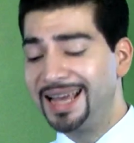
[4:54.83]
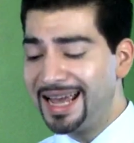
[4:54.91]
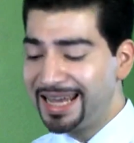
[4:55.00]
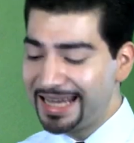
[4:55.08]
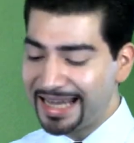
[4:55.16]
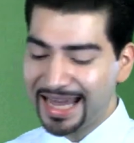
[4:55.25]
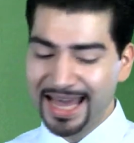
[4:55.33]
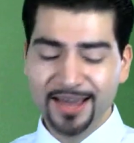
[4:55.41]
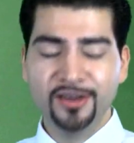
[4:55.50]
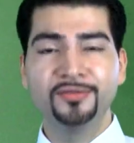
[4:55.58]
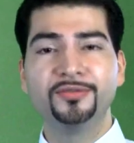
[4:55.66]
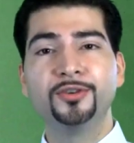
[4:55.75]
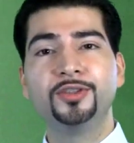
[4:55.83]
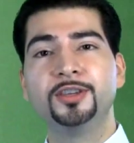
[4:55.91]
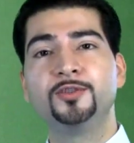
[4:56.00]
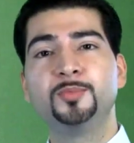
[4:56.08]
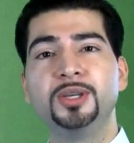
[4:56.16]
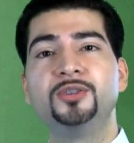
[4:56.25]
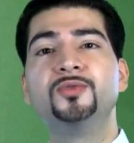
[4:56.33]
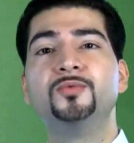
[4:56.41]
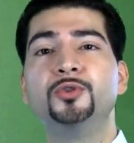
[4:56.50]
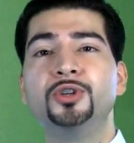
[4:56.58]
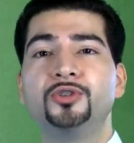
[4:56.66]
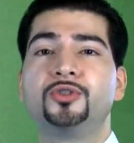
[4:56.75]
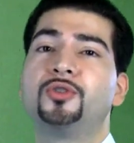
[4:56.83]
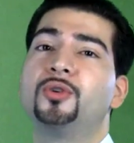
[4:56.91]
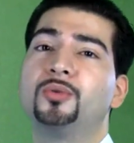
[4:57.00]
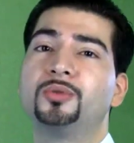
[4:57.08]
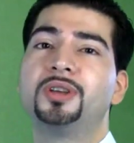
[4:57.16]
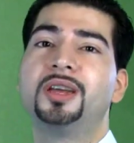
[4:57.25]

he can't convert this piece of wood into gold.